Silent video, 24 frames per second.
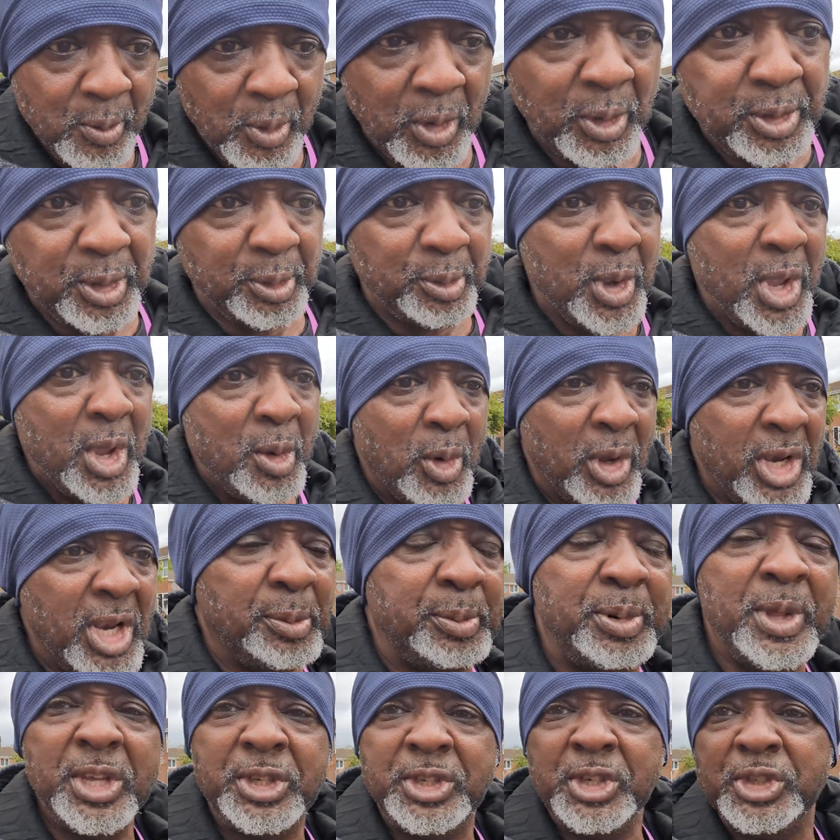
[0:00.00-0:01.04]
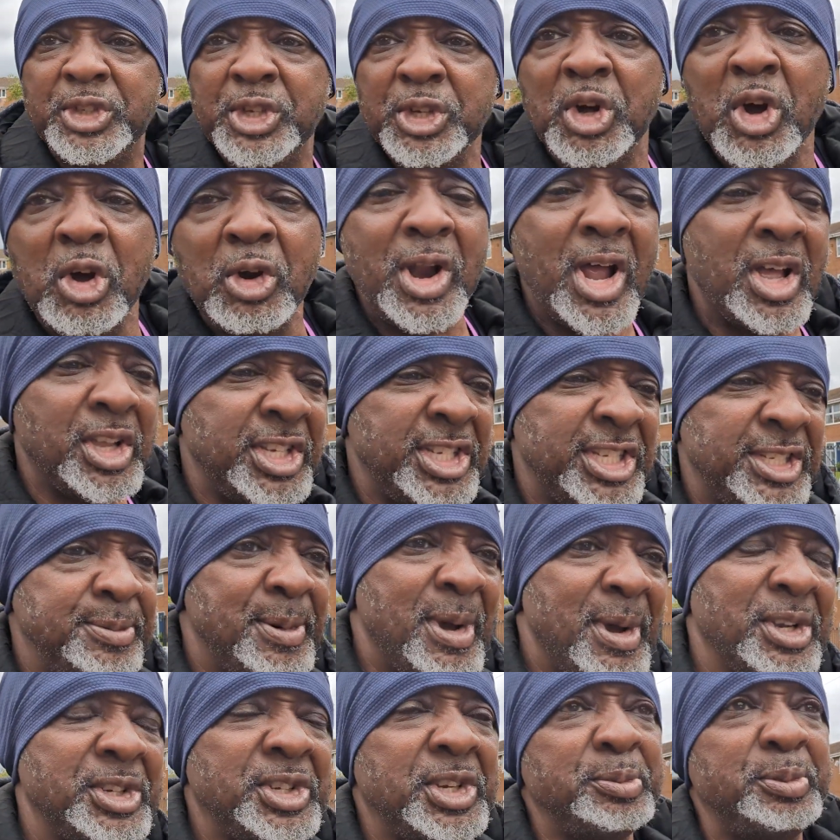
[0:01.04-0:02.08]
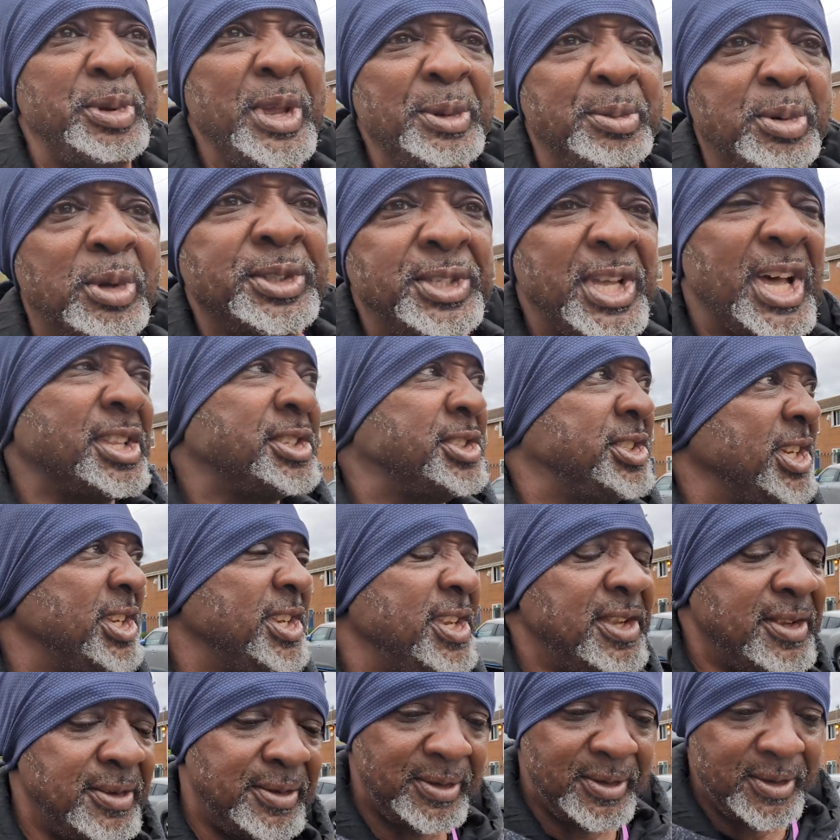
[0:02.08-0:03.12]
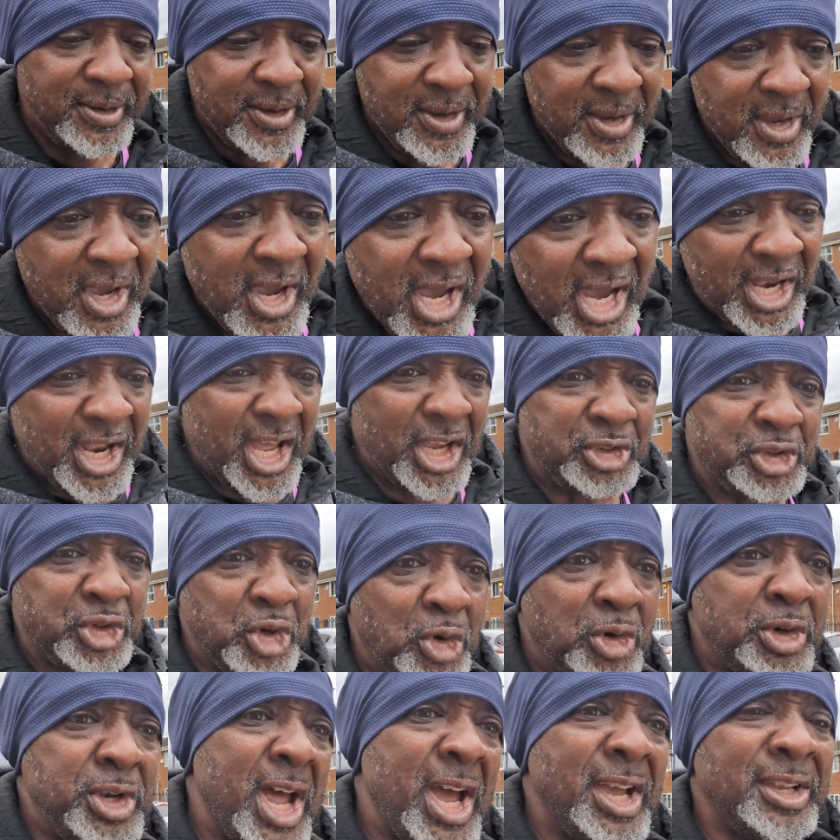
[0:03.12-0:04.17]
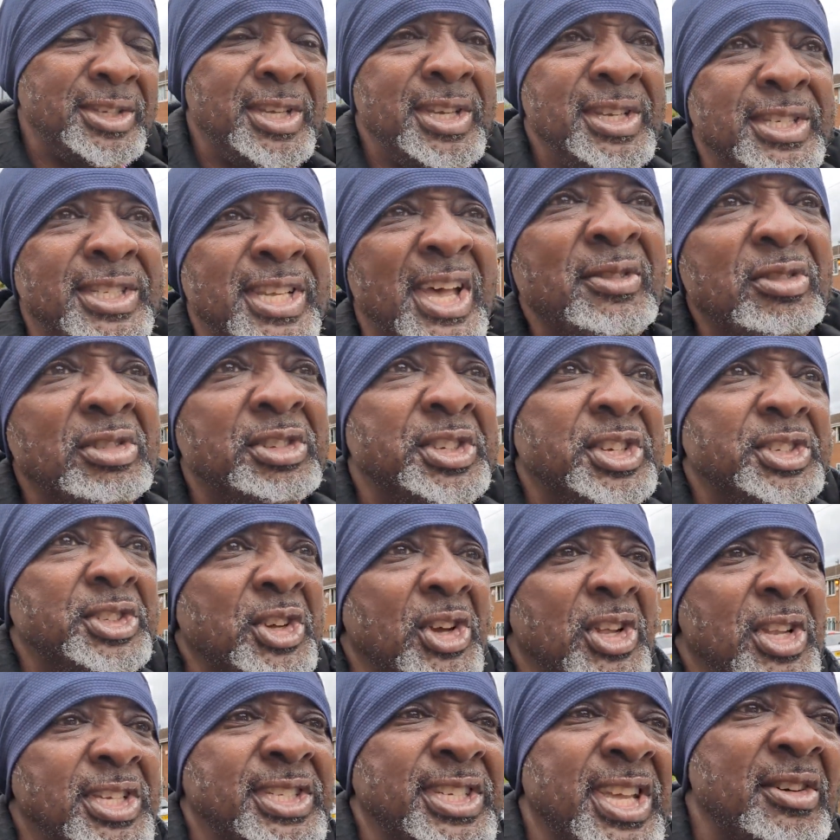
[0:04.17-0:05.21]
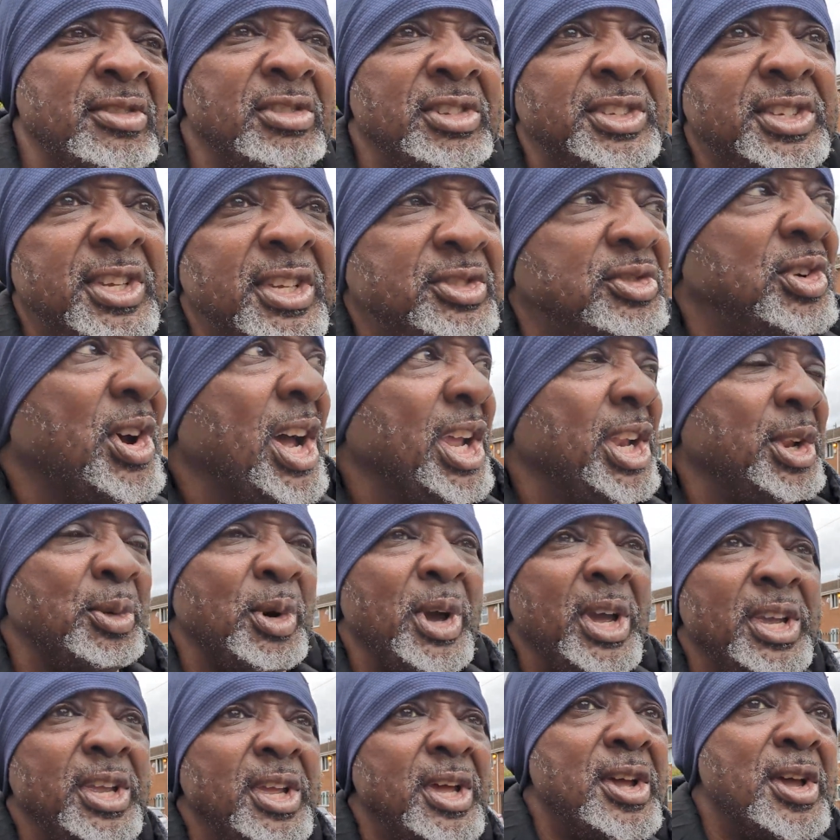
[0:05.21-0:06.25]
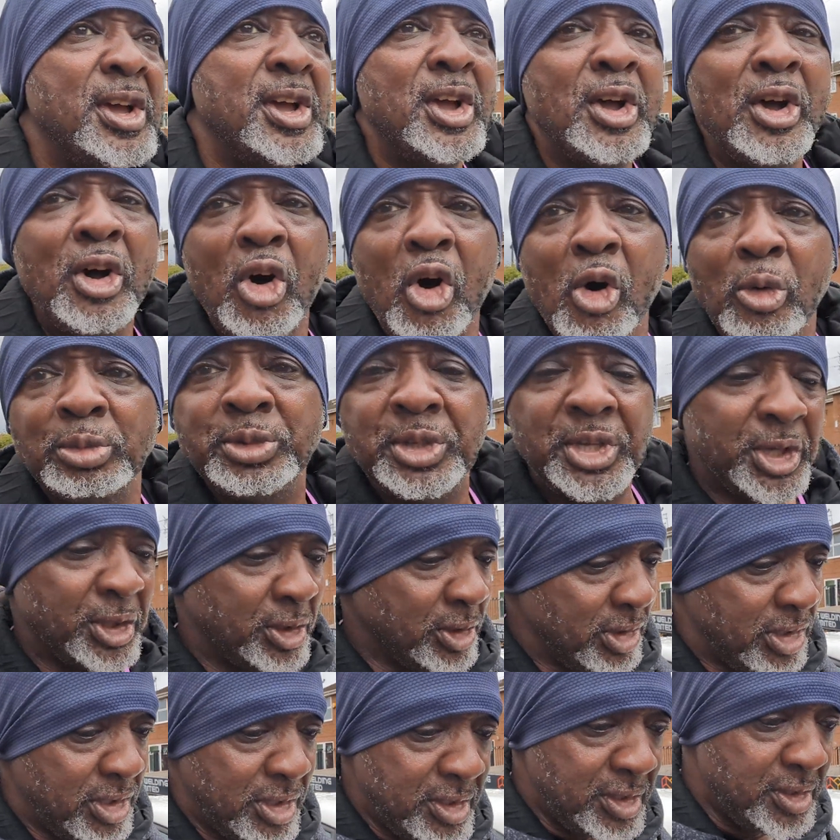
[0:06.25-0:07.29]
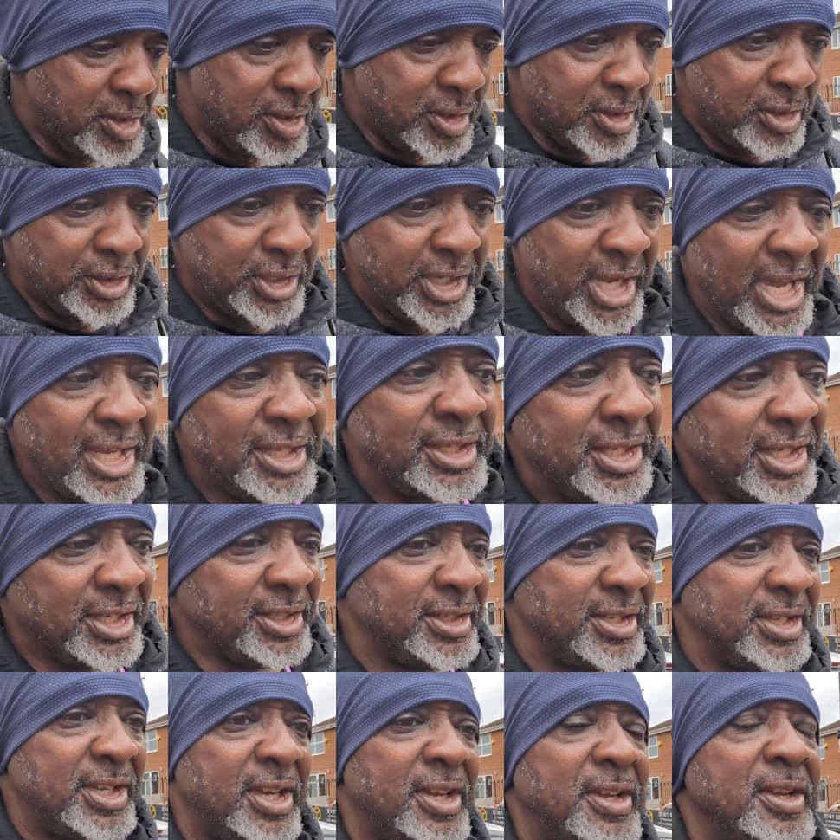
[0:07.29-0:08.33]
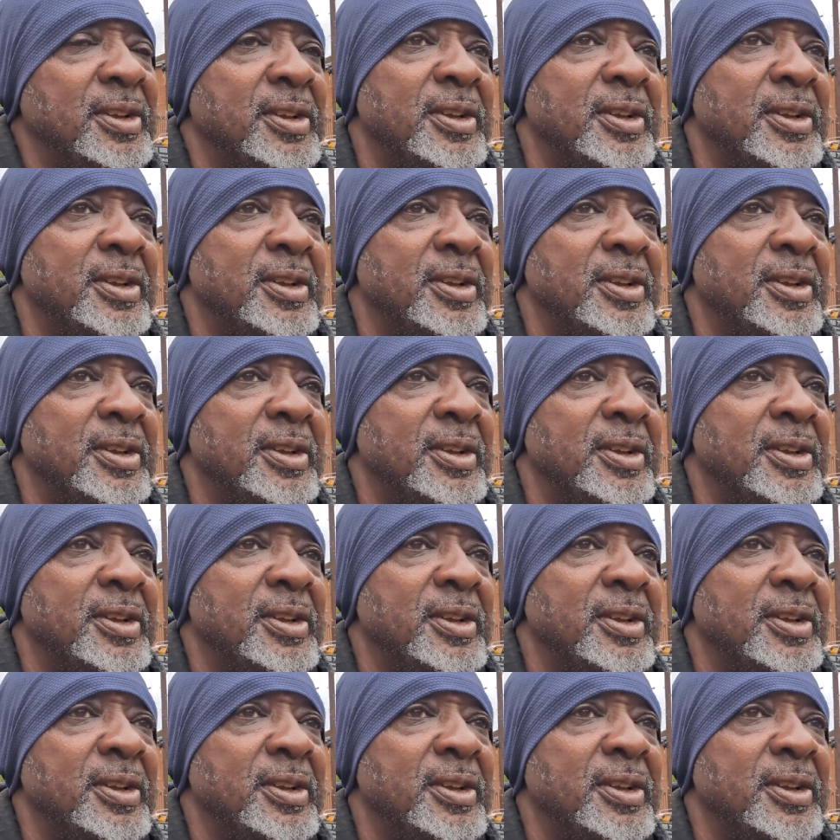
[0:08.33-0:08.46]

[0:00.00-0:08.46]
when the police used to go around smashing people's heads in. And that's during the 1970s, early 70s, right the way up till the 80s.